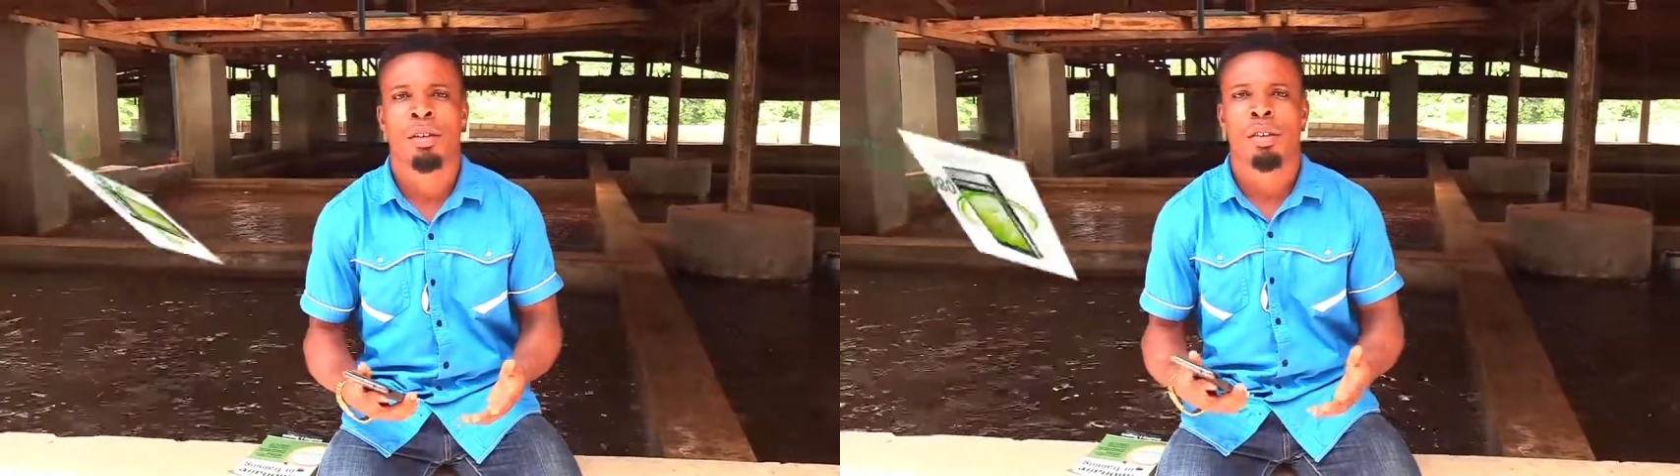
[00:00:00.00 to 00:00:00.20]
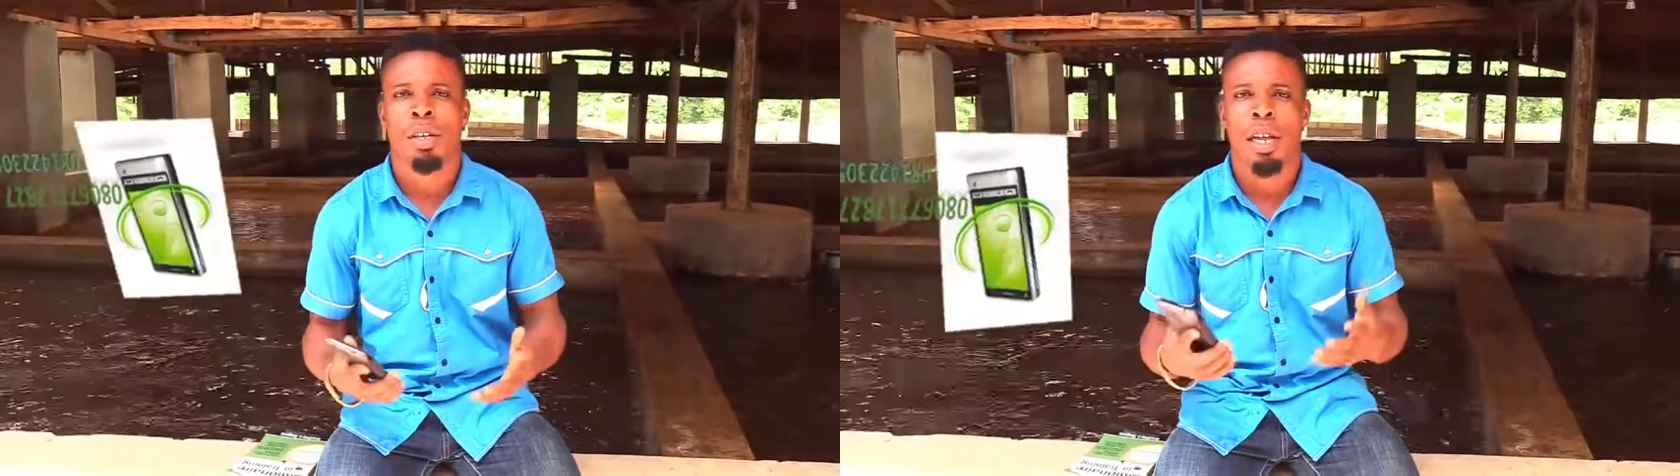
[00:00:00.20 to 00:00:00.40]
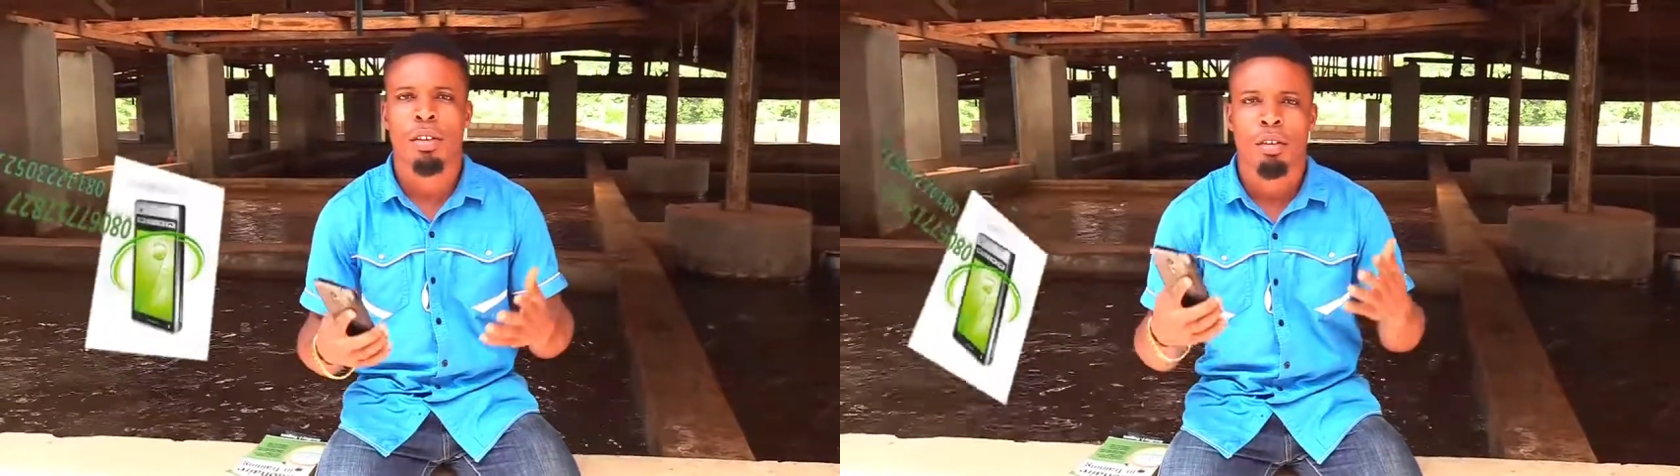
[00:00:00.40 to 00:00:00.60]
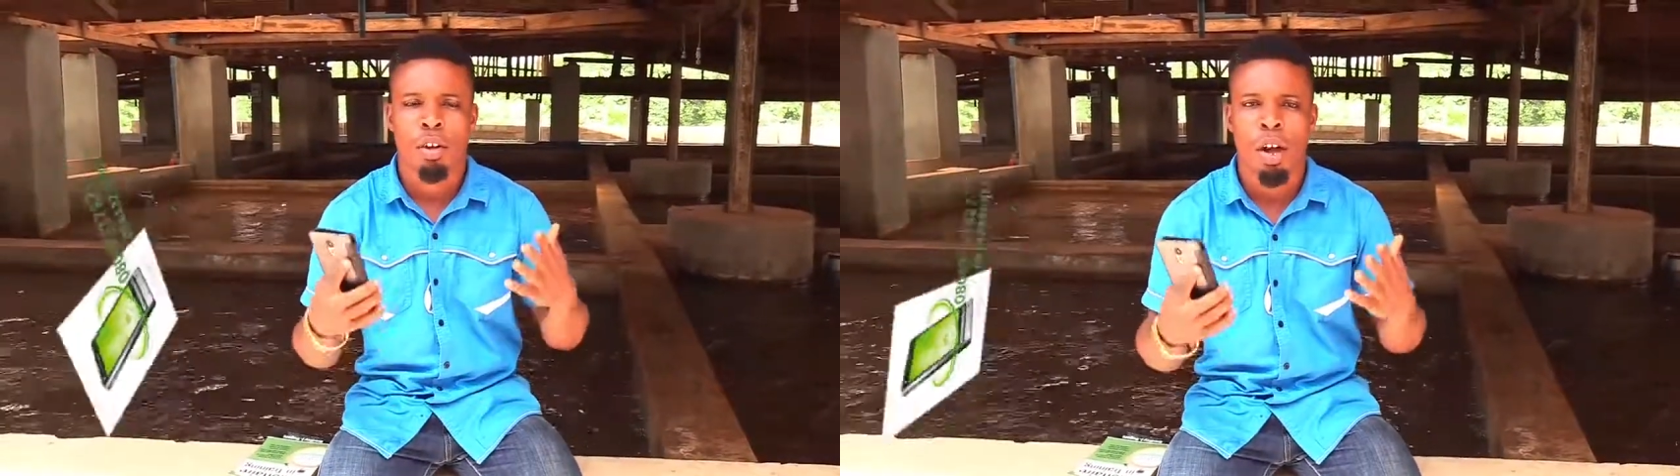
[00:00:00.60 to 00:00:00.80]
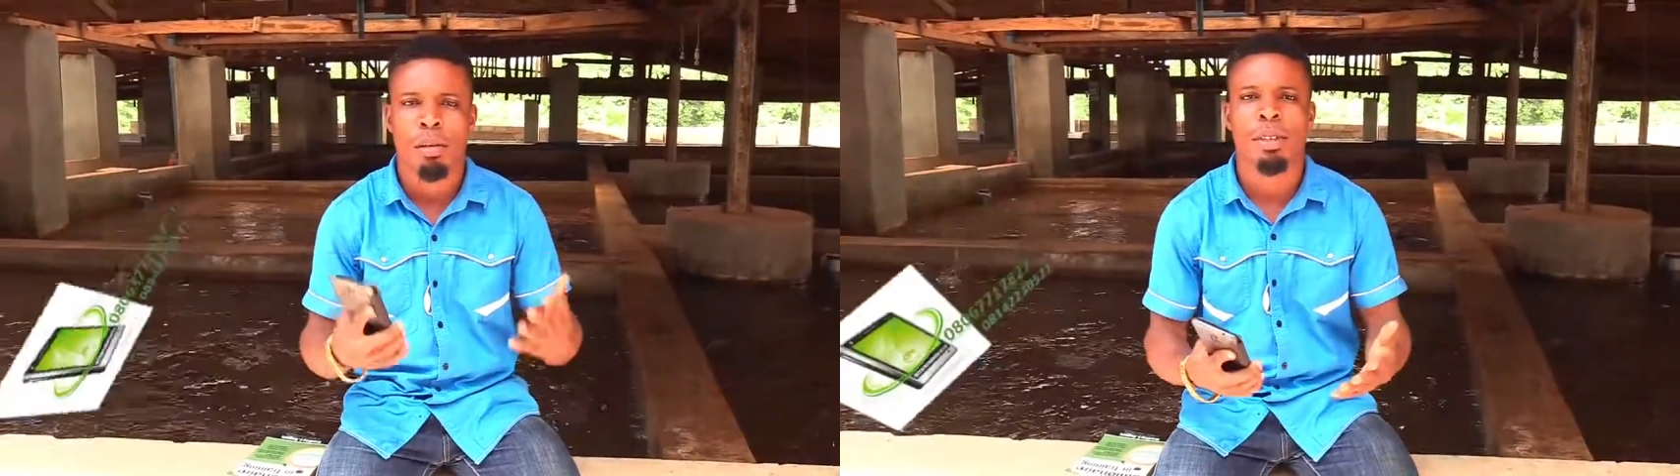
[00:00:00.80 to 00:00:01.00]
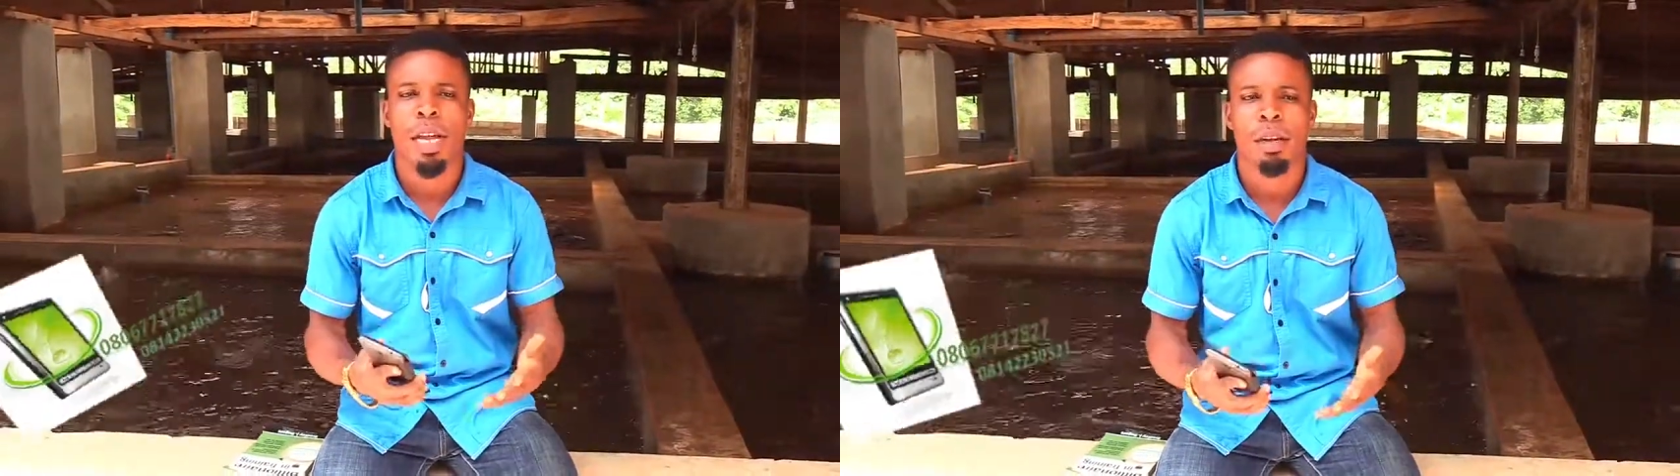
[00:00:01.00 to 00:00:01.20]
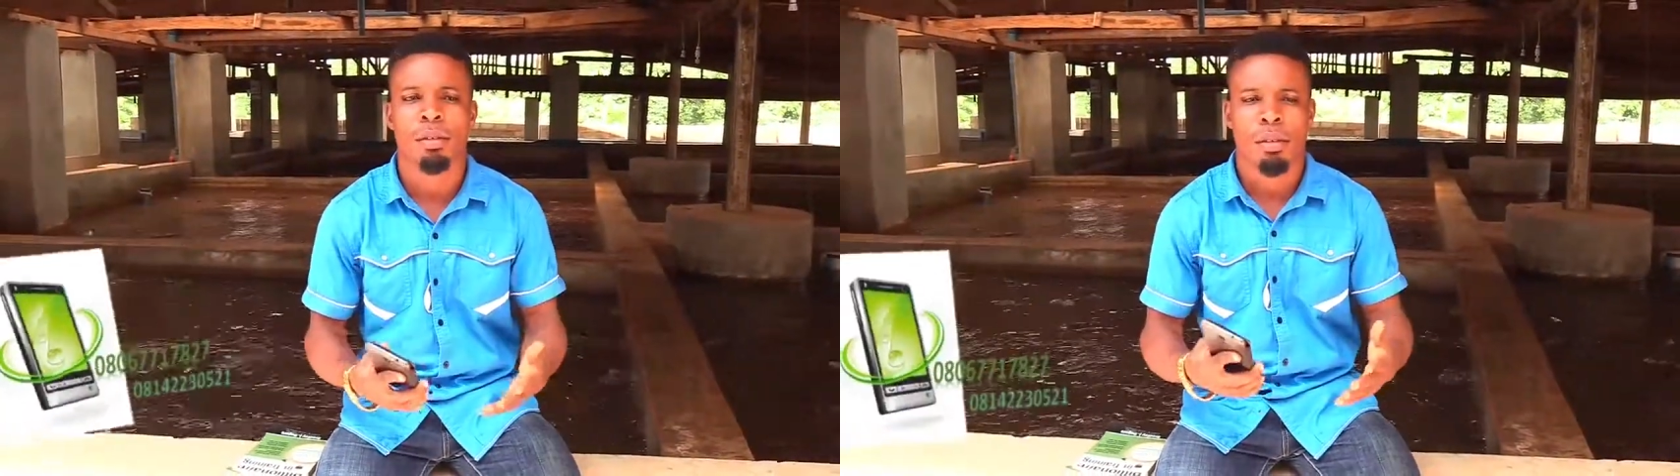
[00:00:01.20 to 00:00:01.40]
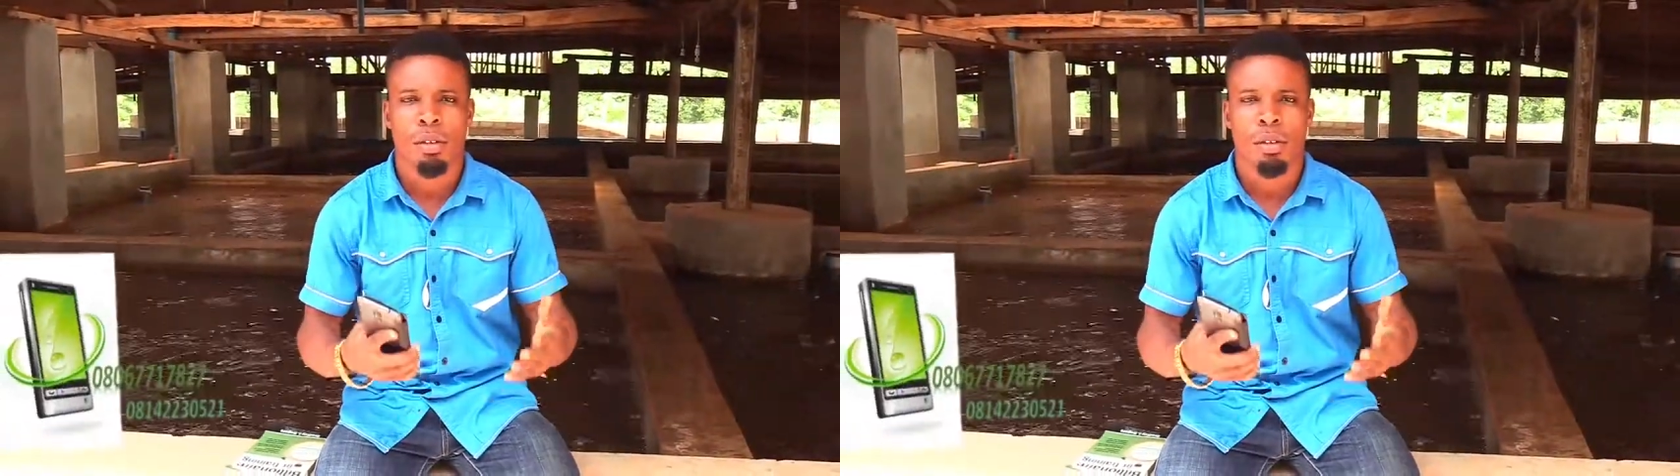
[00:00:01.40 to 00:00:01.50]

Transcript: you can come down